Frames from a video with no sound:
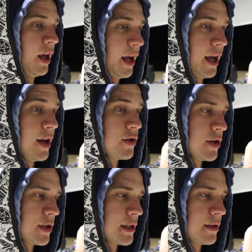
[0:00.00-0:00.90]
and
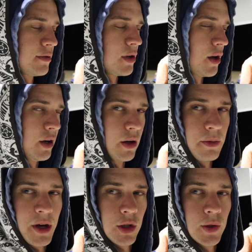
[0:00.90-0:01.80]
just turn it
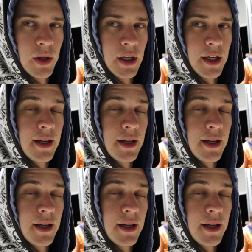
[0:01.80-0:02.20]
on, make sure the